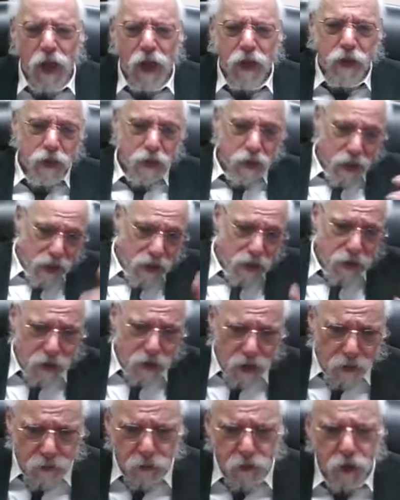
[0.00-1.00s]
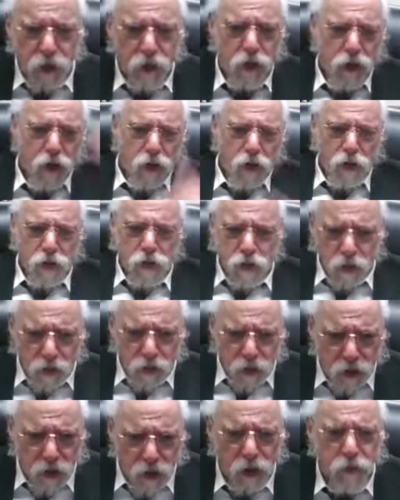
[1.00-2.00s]
As it says, Sefer Torah kosher,
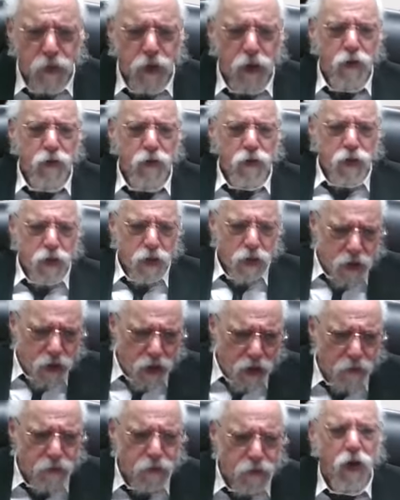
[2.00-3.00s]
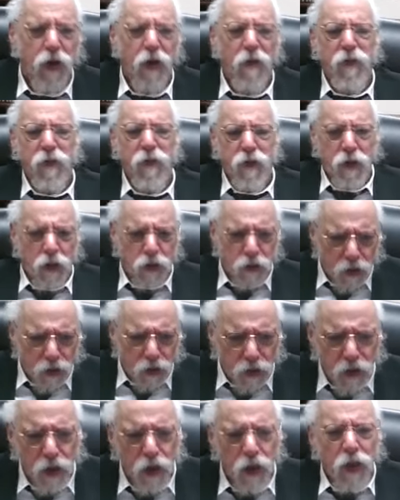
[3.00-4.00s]
covered
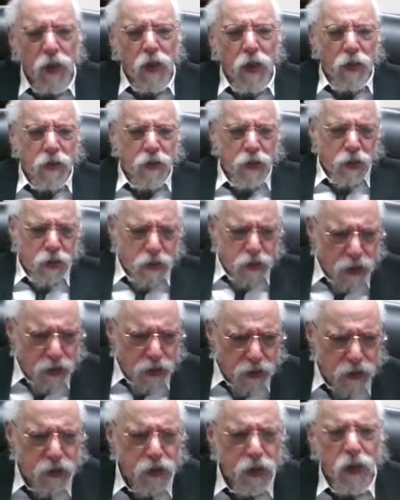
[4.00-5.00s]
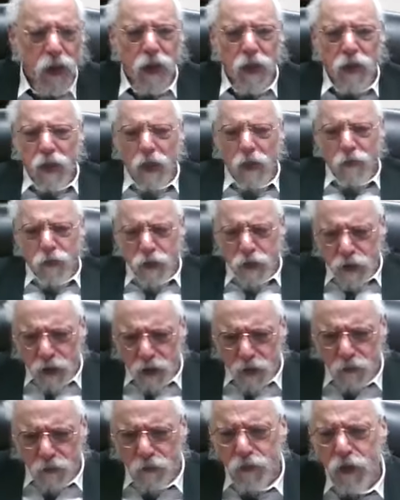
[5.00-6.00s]
godel. And then it says that if you
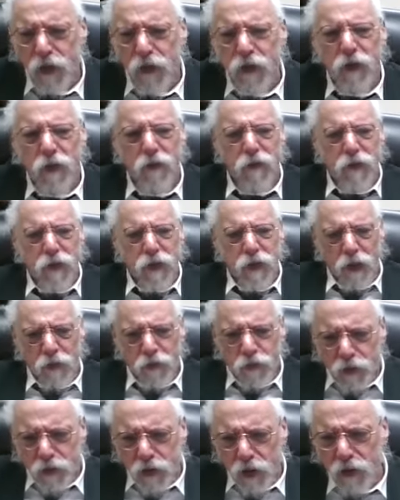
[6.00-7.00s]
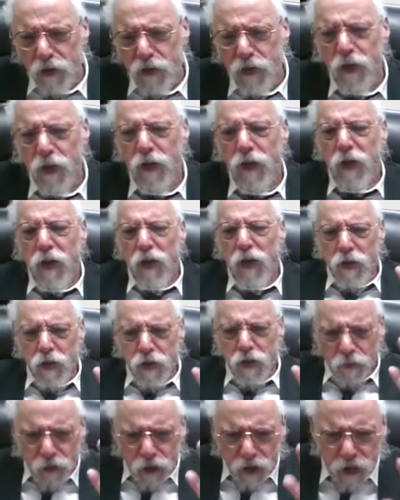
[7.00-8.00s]
sit in front of a Sefer Torah,
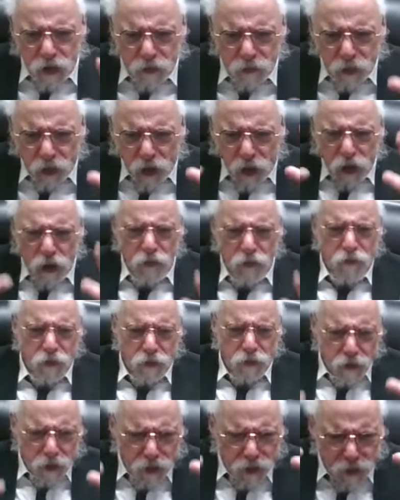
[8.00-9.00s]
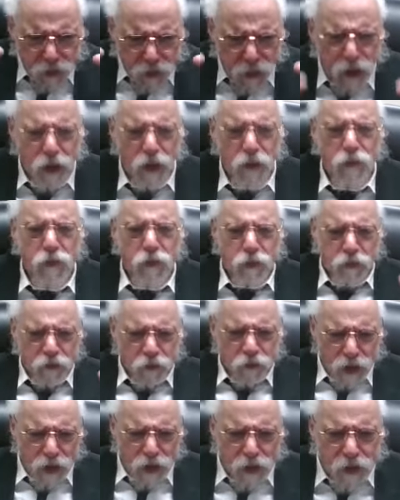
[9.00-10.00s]
you have to sit with kavod, reish, be'ema,
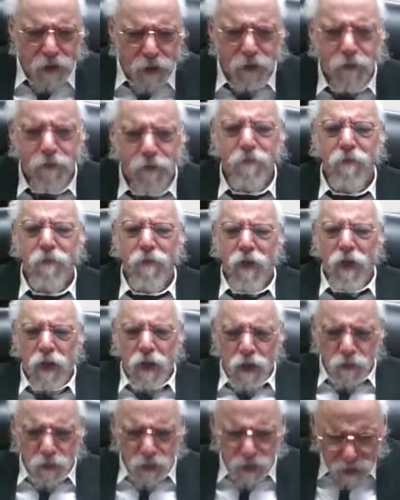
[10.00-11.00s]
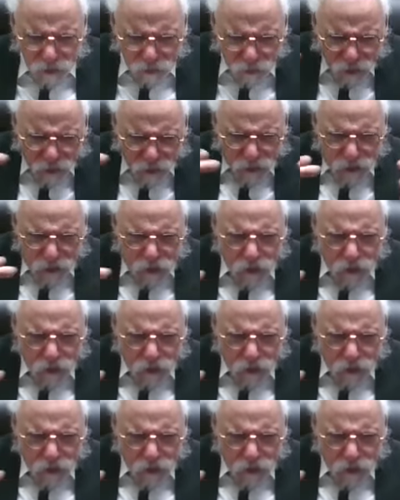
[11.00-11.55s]
be'vachat. Sit with.